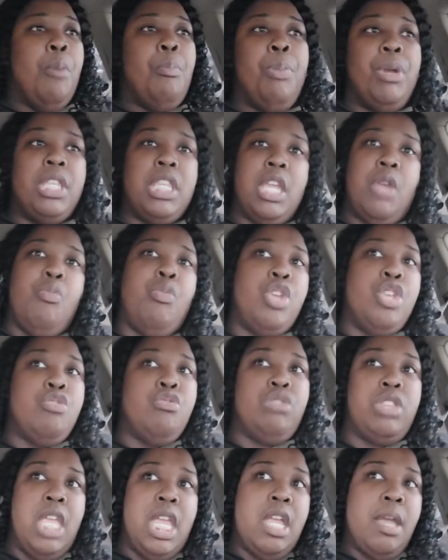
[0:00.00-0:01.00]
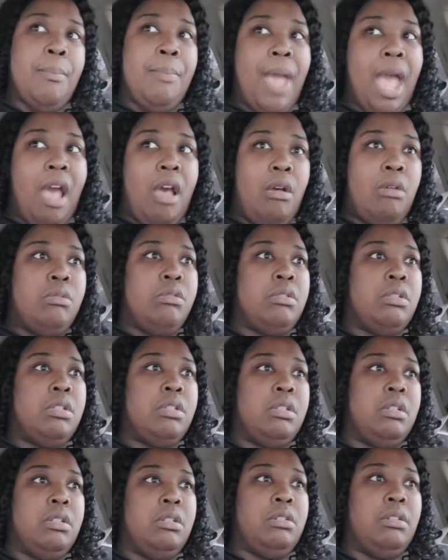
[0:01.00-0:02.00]
but then when you think about
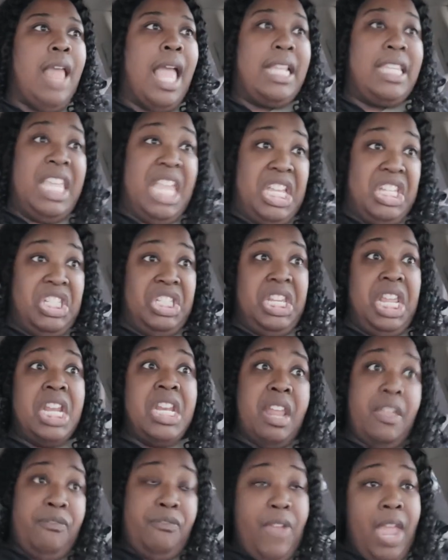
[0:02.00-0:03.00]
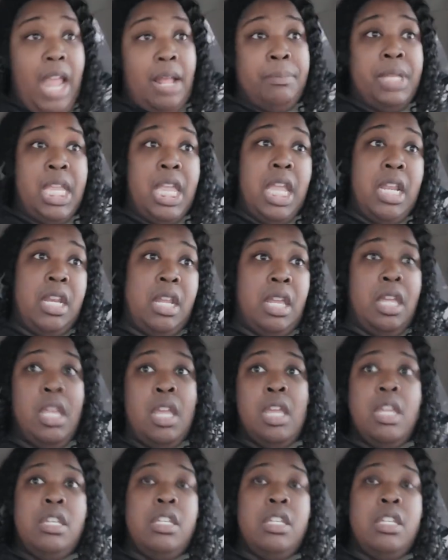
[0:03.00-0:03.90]
like the extended family and the,